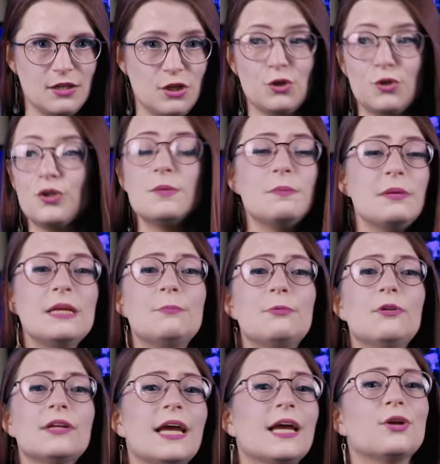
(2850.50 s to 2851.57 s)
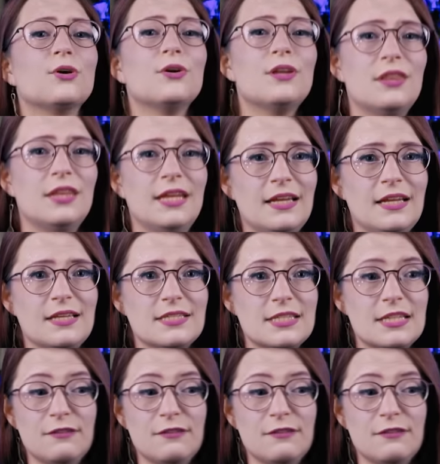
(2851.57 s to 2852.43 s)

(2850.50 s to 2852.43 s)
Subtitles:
Good people get good things.